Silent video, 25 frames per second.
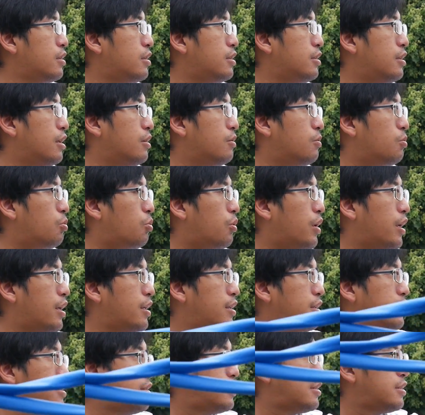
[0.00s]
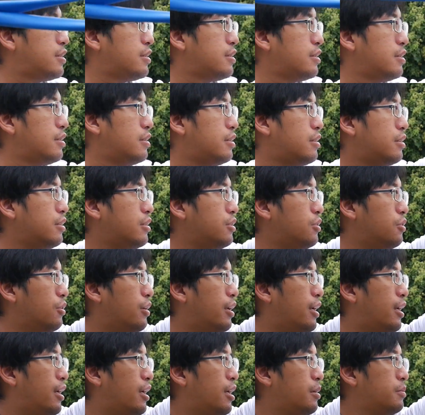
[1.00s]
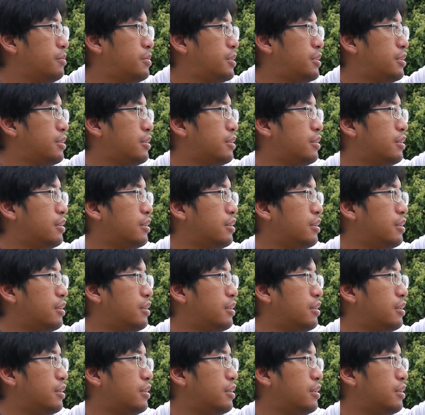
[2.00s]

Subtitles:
You then raise your arms.